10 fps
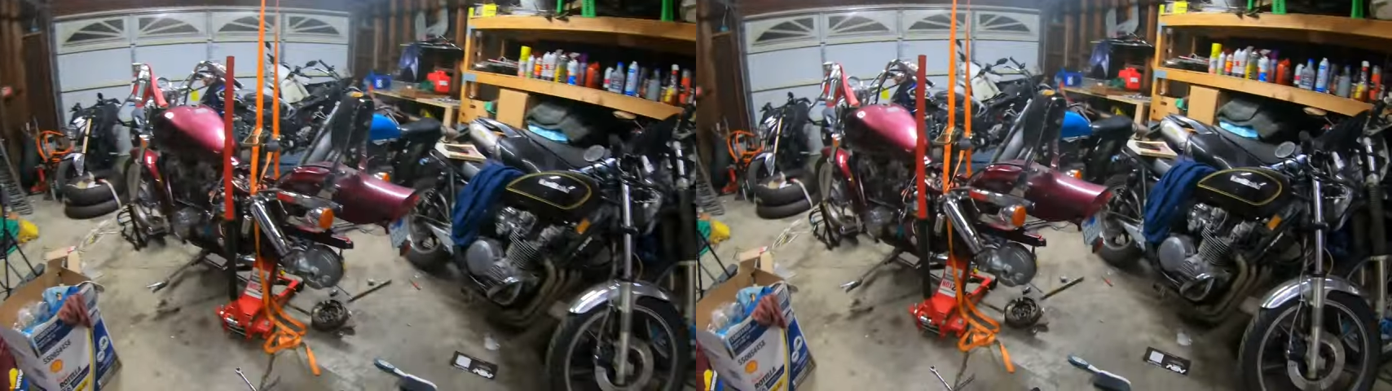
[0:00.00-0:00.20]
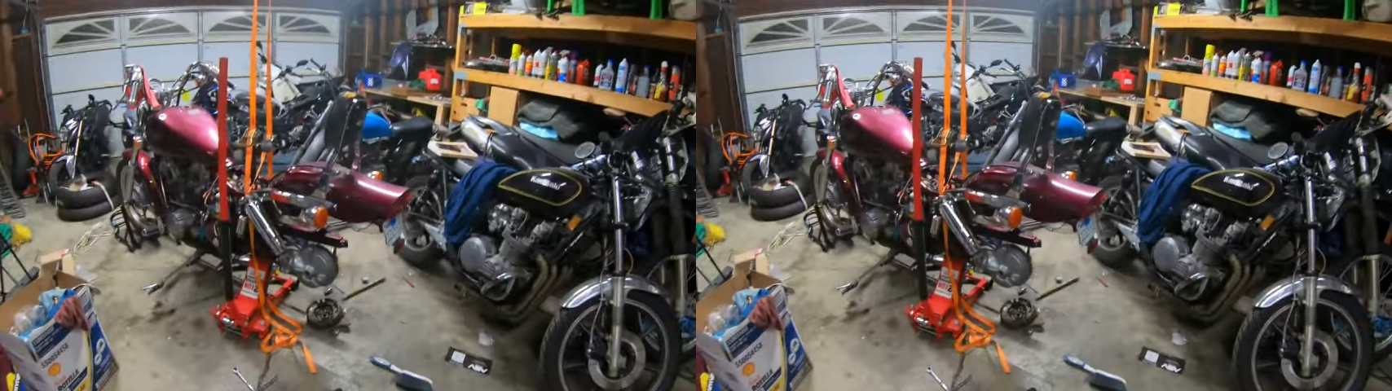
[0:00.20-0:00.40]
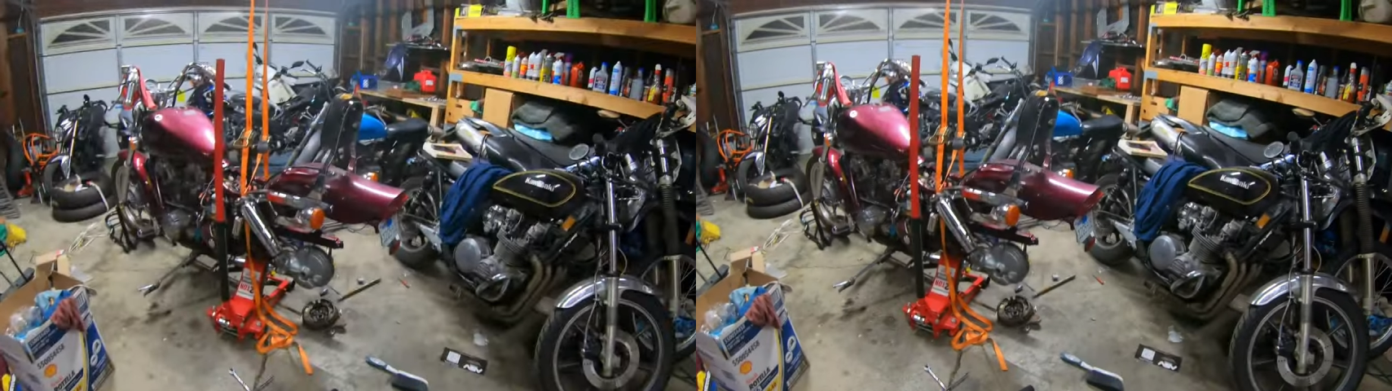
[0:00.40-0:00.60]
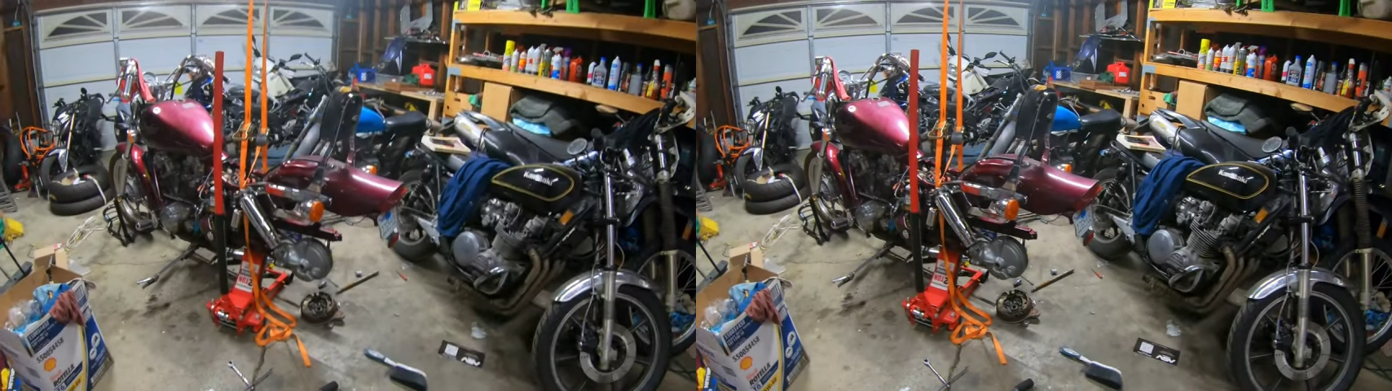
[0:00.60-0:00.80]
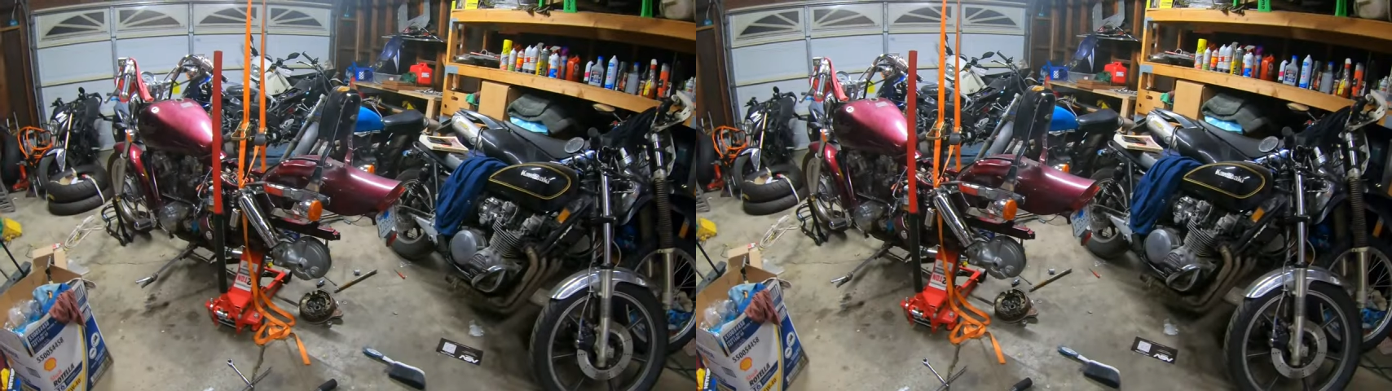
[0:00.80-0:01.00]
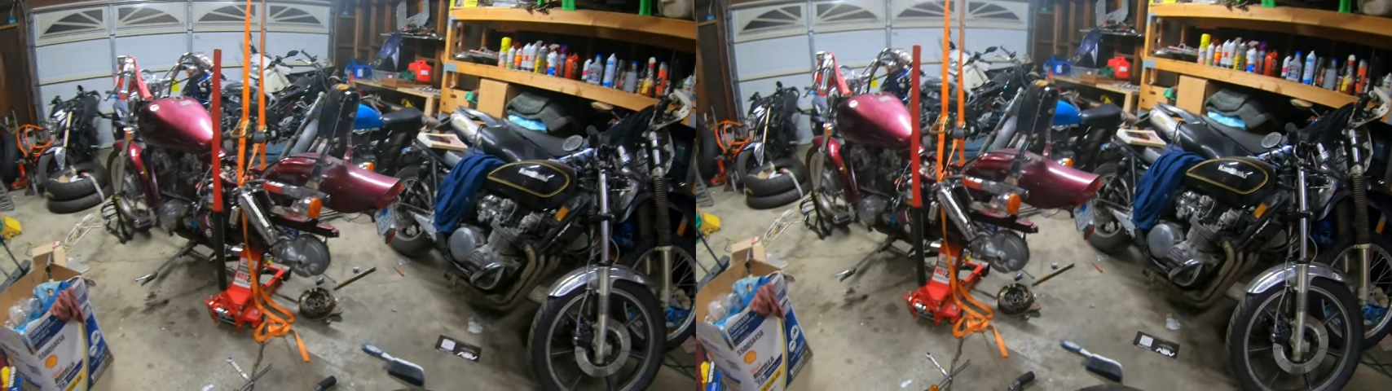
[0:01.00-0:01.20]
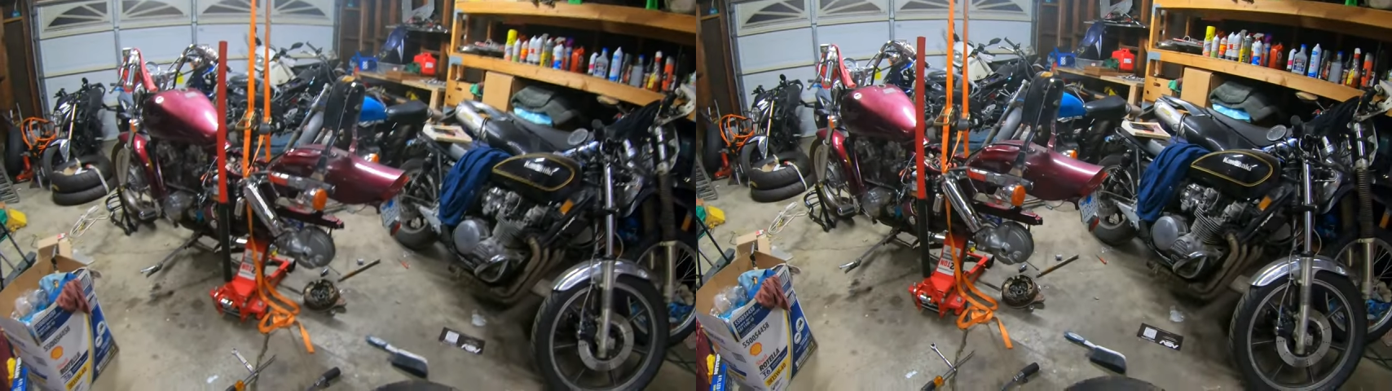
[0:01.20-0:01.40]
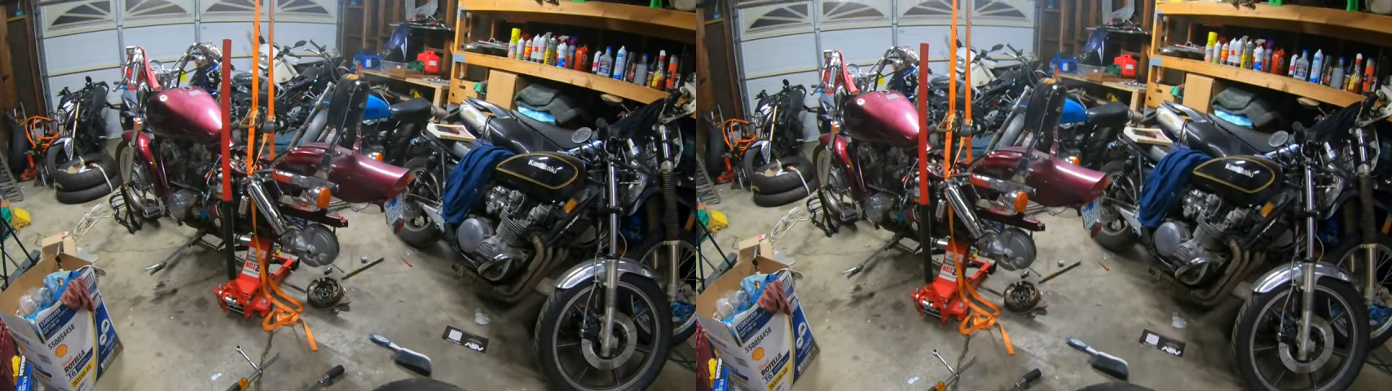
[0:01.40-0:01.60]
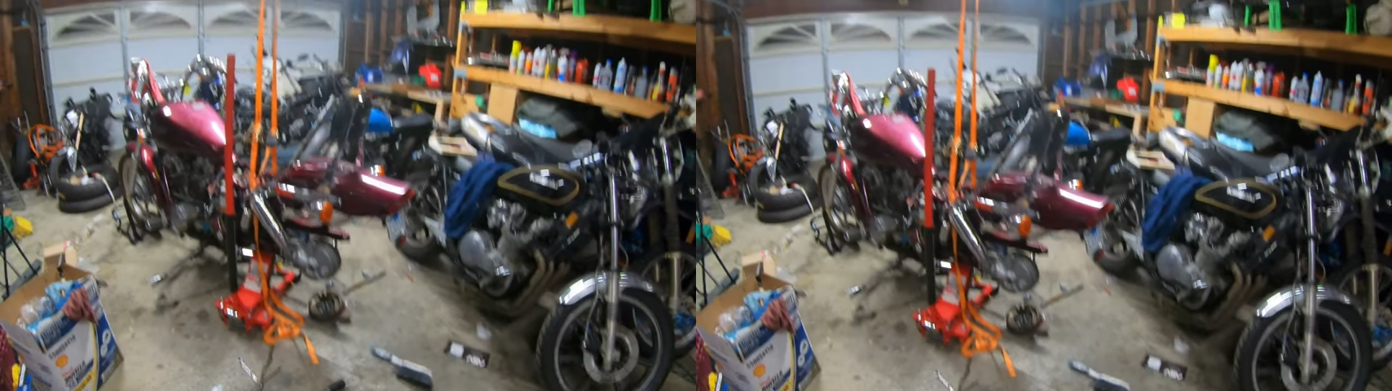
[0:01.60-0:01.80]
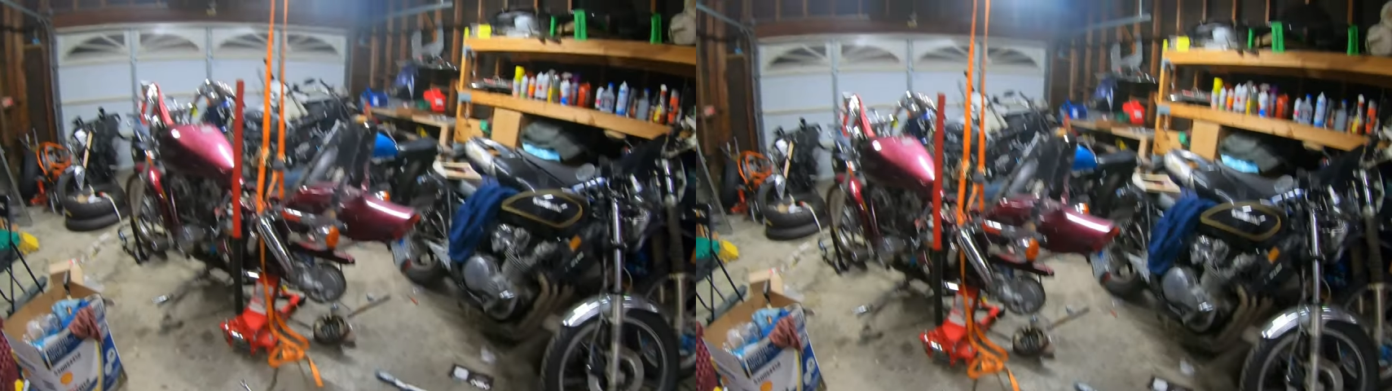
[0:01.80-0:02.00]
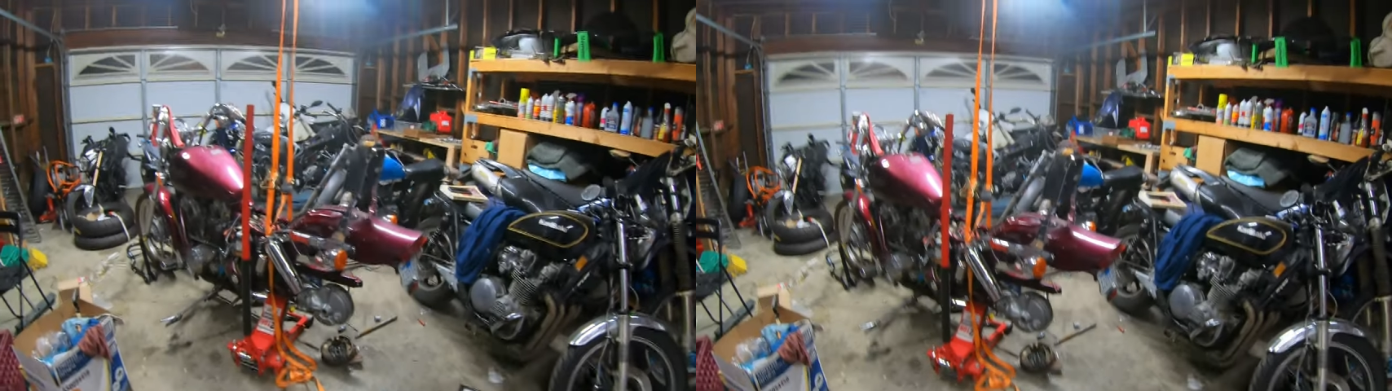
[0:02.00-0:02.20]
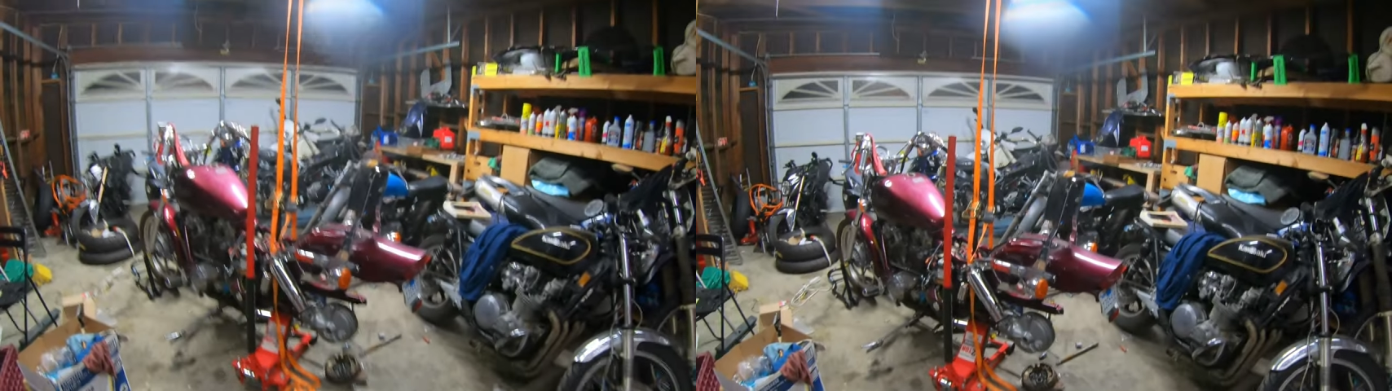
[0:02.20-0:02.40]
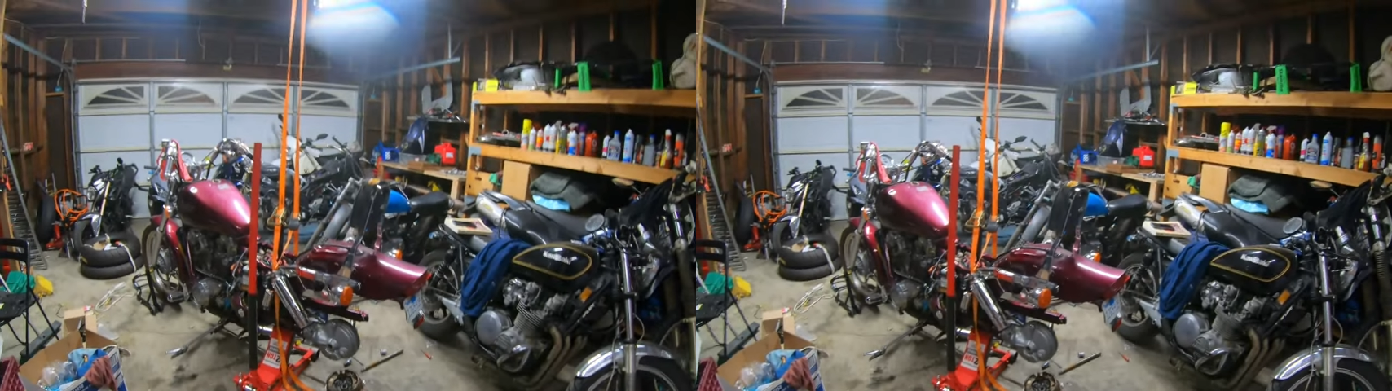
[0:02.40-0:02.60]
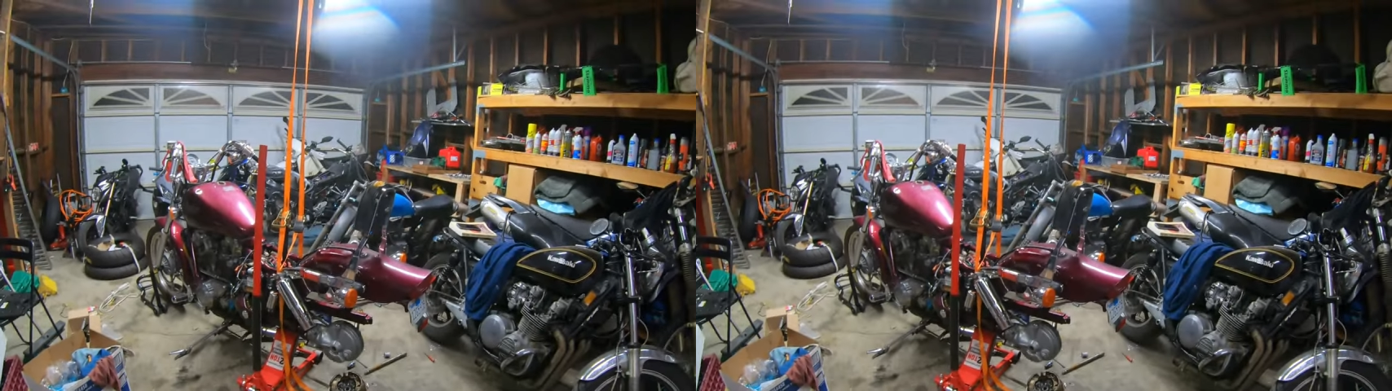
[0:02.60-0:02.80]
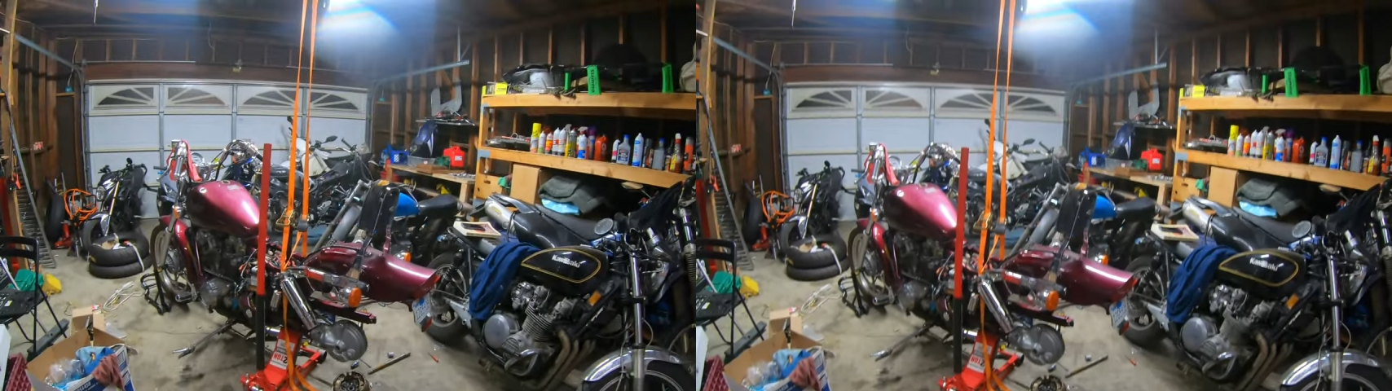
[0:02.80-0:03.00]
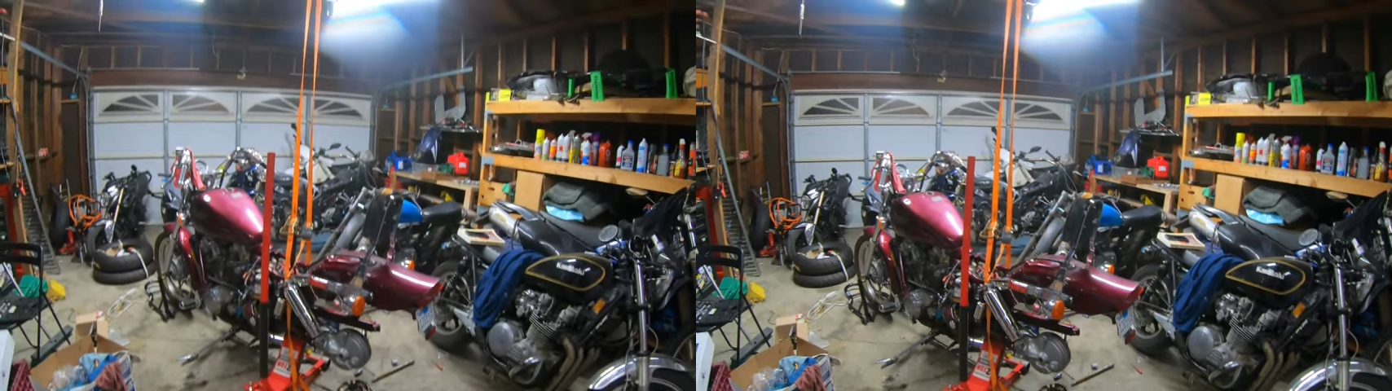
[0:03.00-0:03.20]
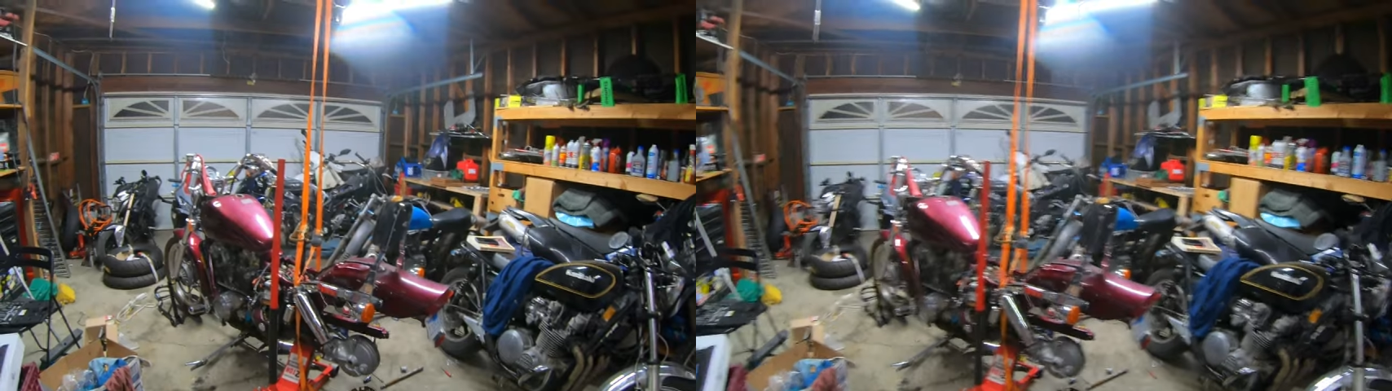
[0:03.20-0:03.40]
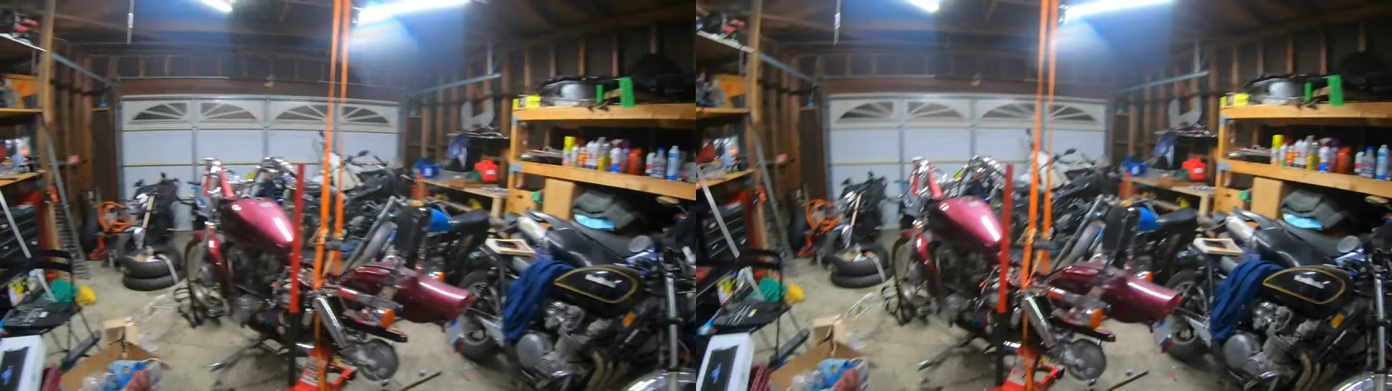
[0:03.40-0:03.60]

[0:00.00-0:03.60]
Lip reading: Nobody's mouth can be seen.